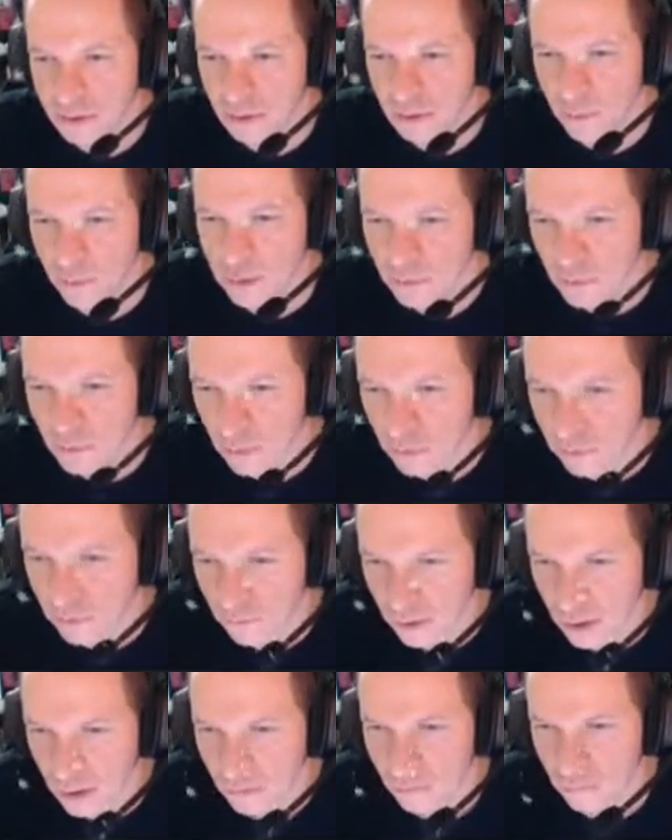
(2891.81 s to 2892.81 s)
Oh, wait.
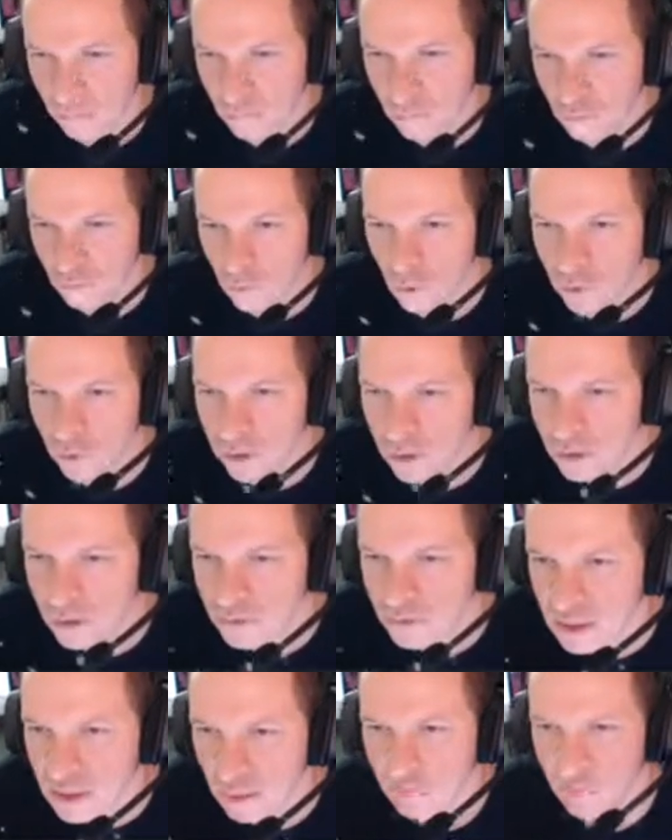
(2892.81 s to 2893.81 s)
Rolly, Rolly
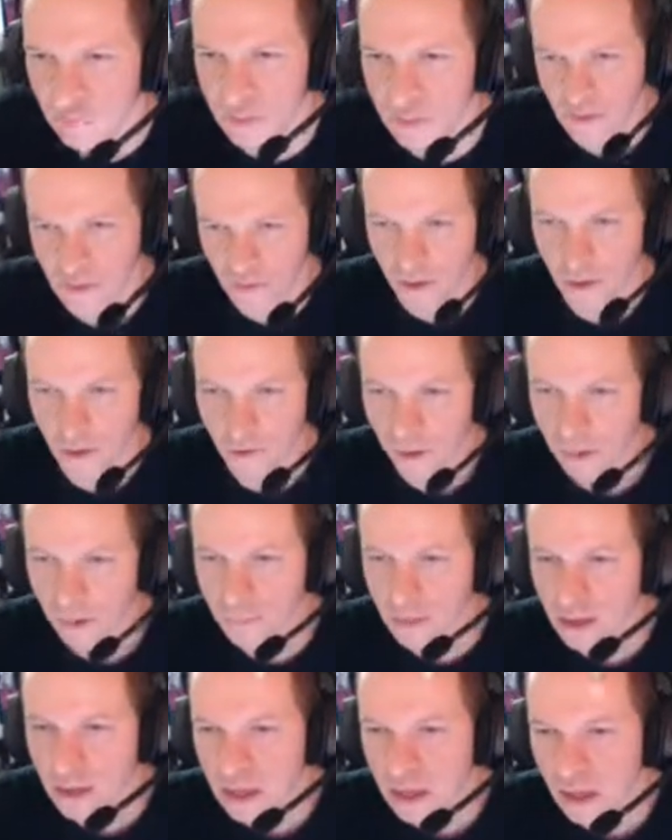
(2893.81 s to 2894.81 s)
did not request anything. Okay.
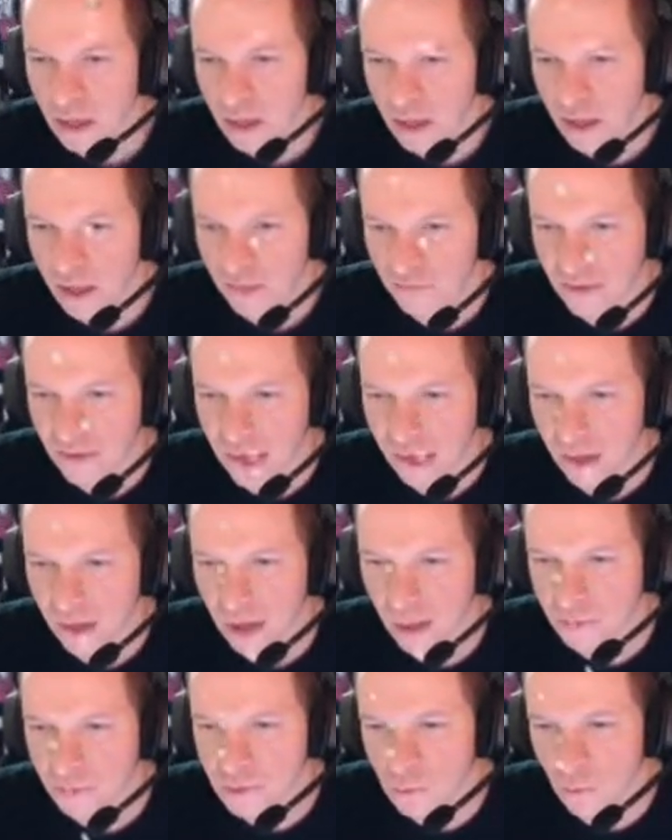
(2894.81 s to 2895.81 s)
TAC
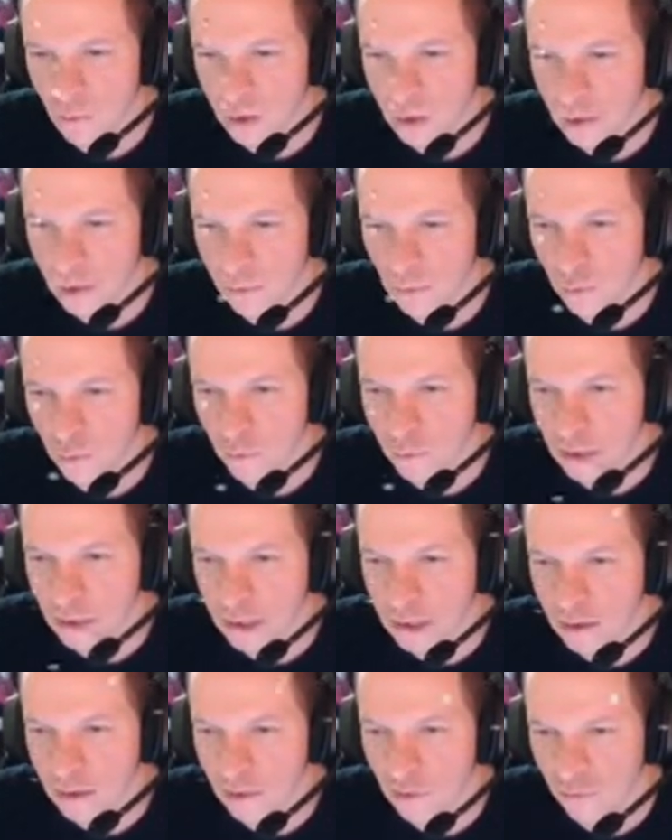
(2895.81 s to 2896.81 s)
Ops wanted a
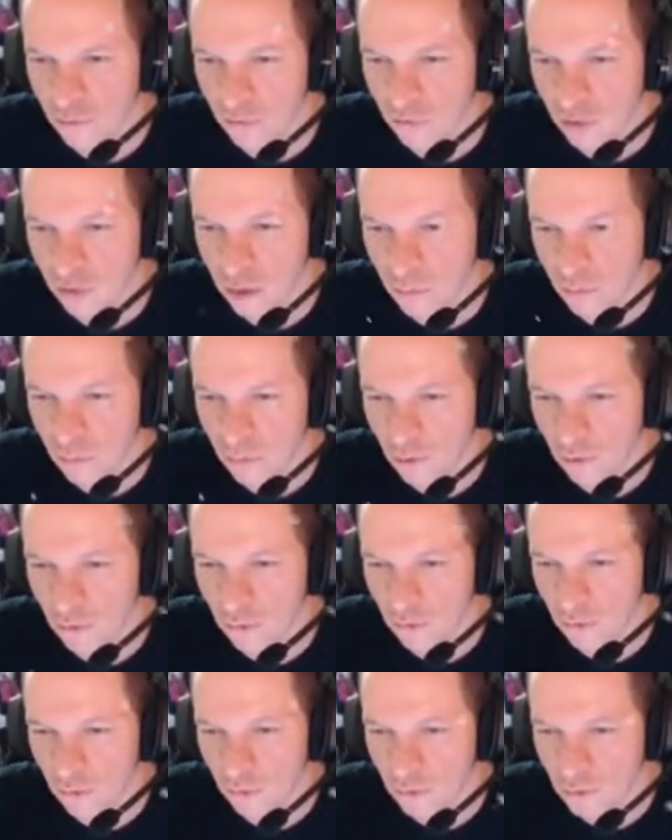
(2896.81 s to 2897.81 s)
Marine from
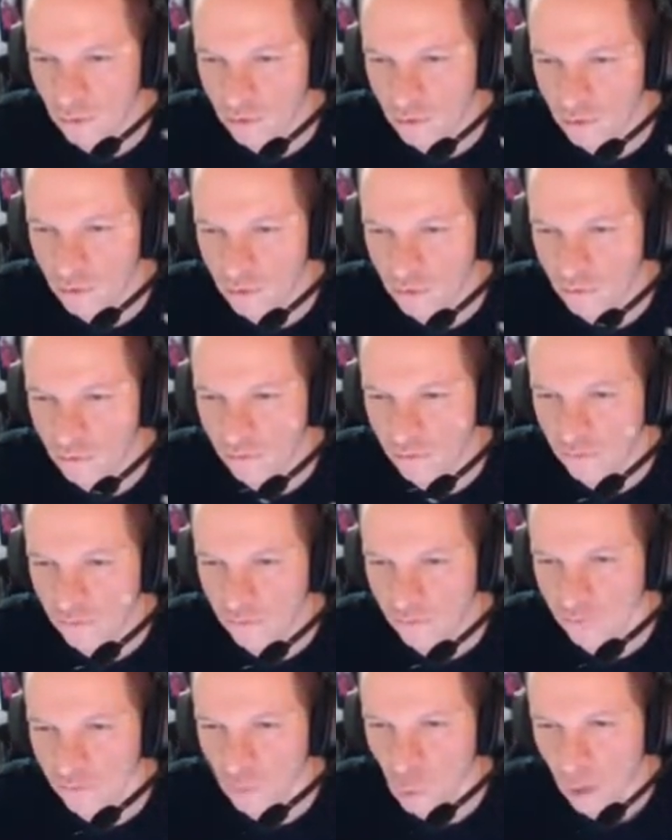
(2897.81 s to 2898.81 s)

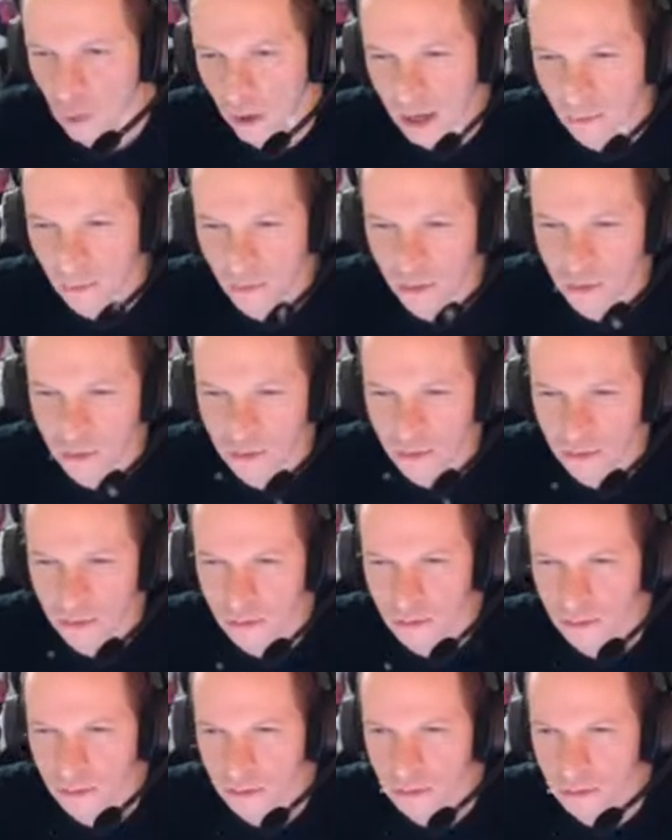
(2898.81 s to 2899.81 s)

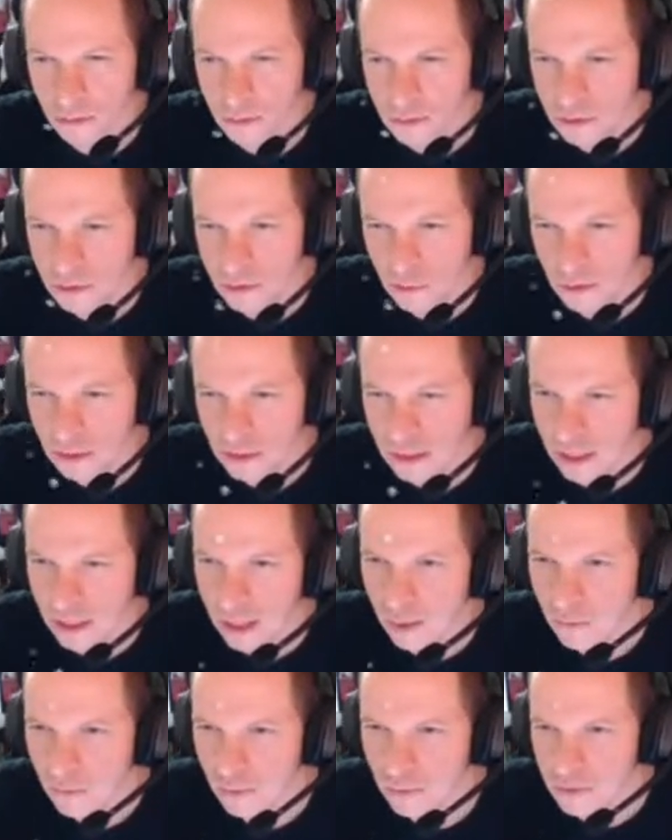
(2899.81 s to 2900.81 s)
Warhammer
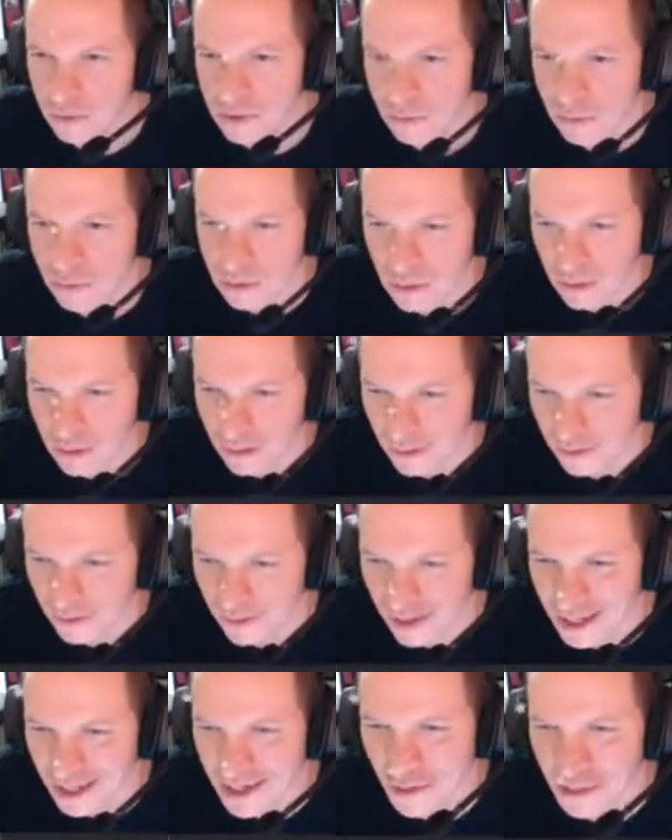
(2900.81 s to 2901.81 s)
20k. Wait, was it? Hold
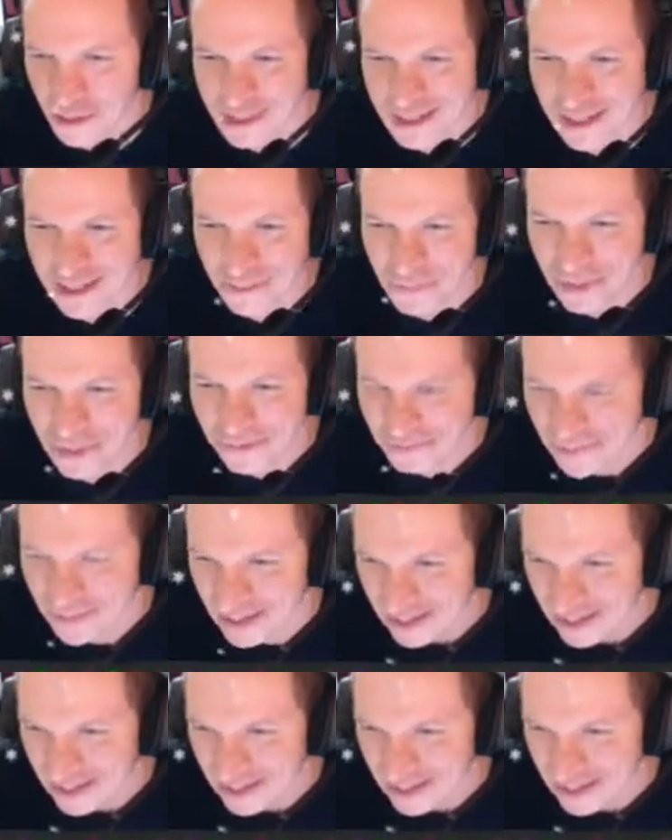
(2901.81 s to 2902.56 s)
on, I know it's something.